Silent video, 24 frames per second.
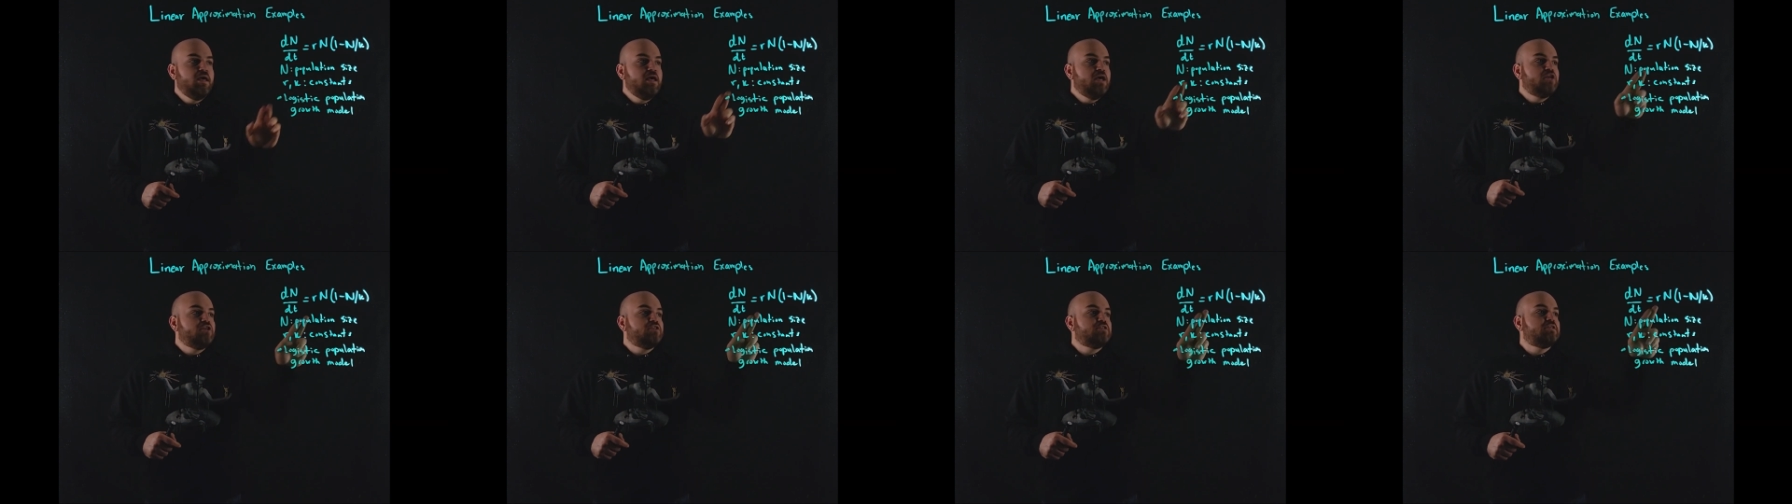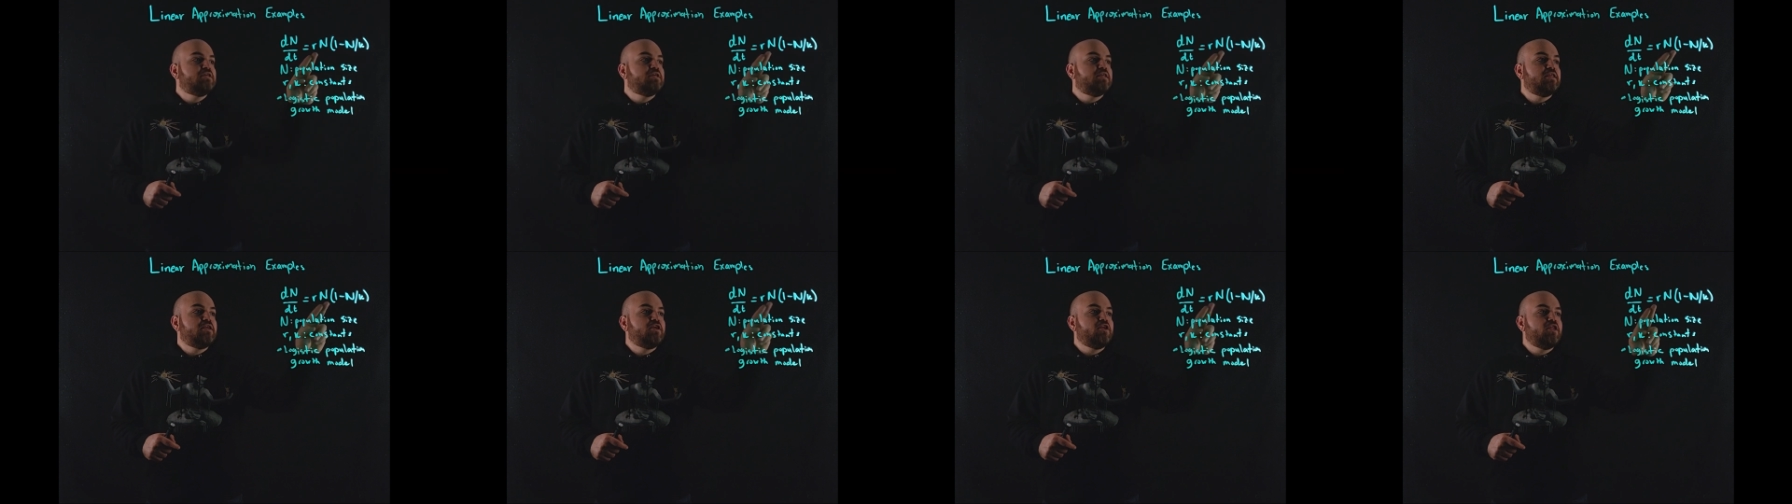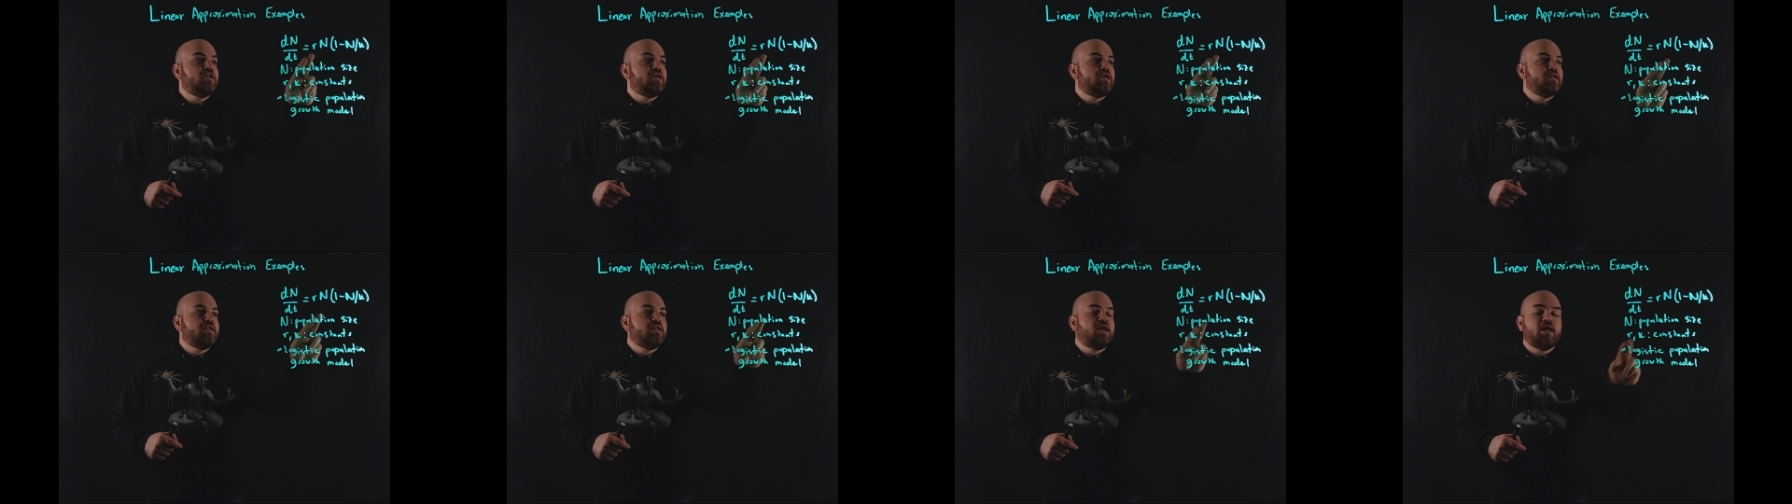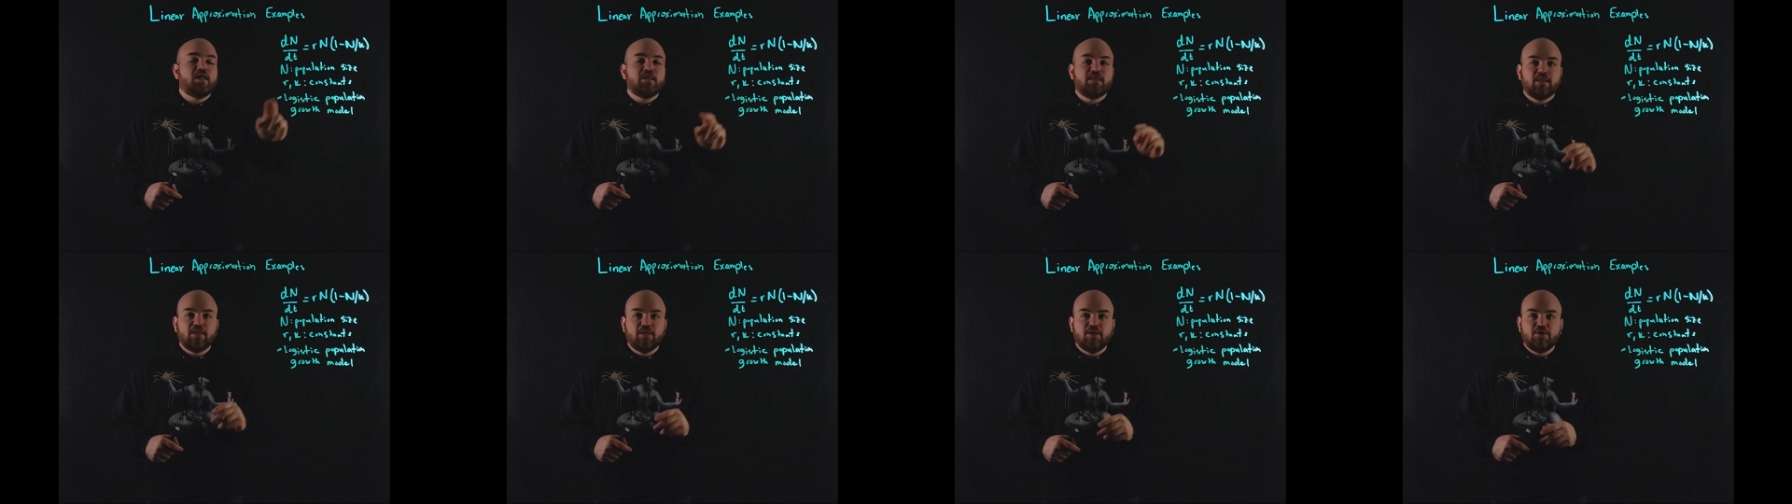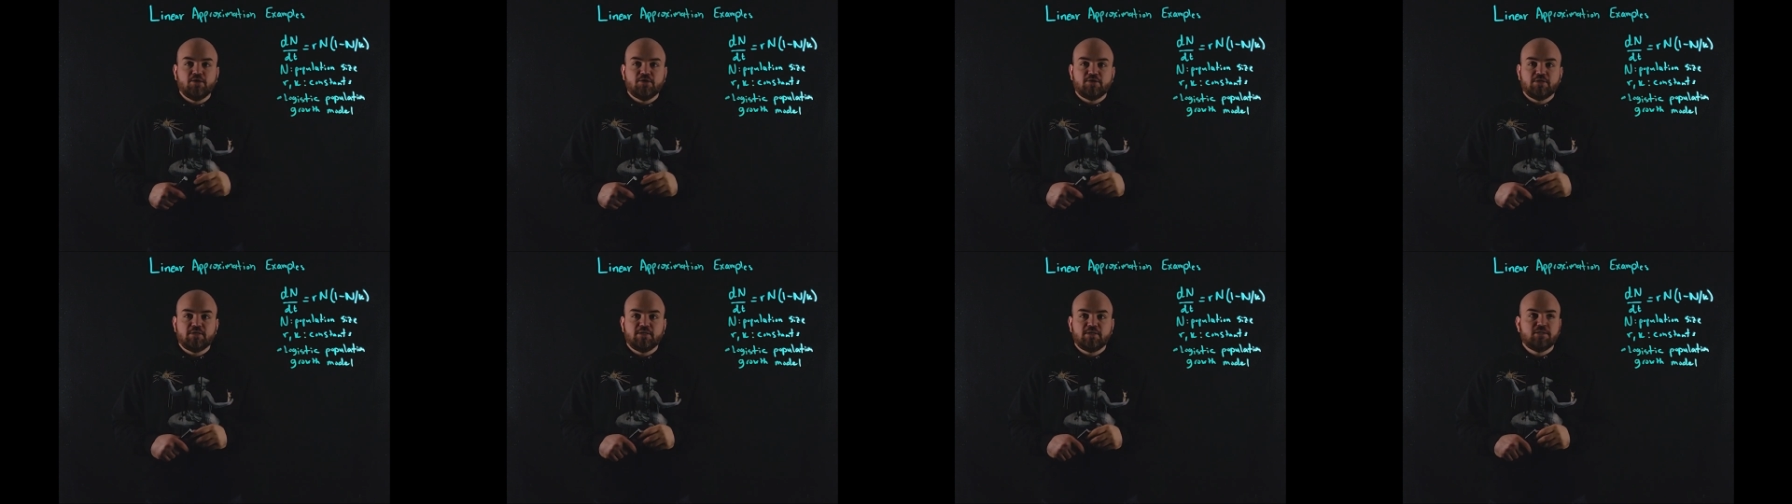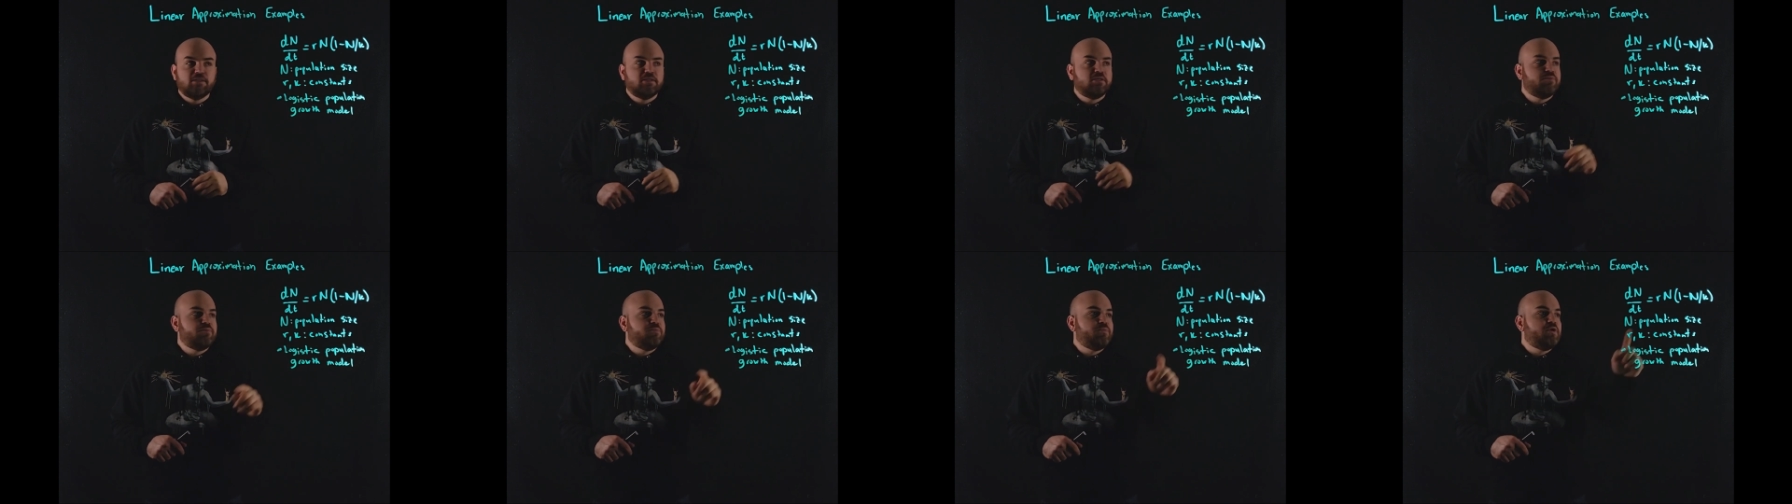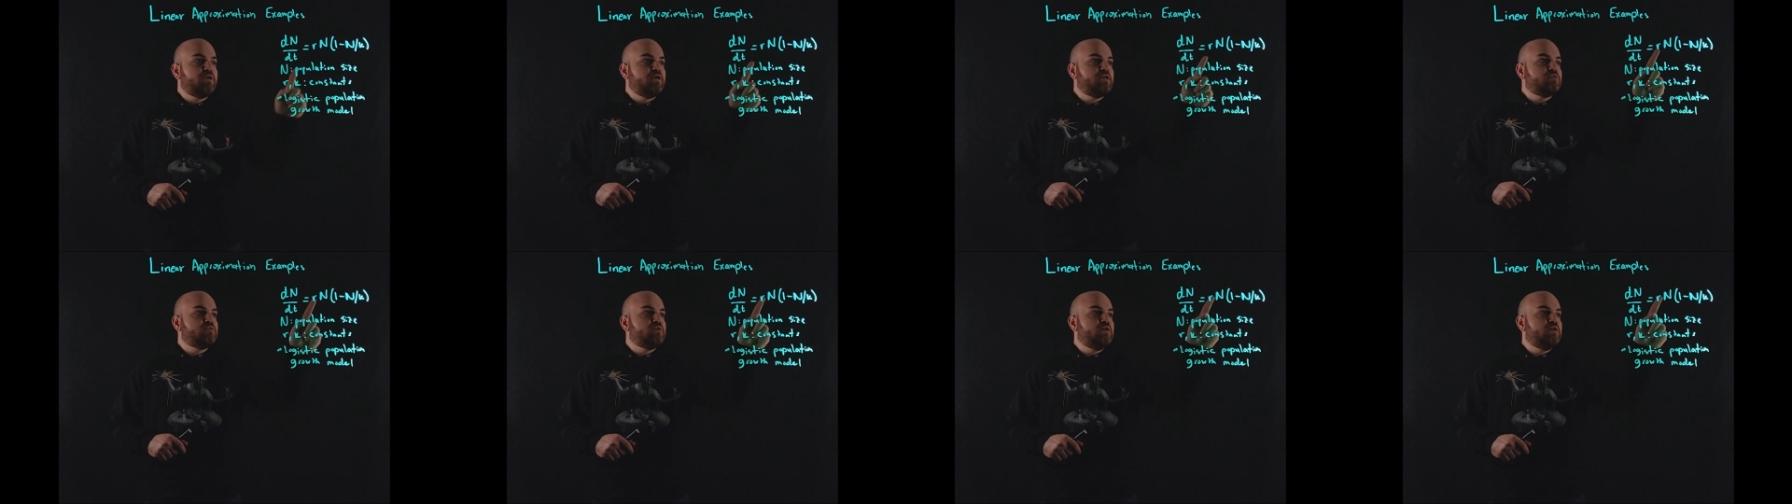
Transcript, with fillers: This is clearly a nonlinear system because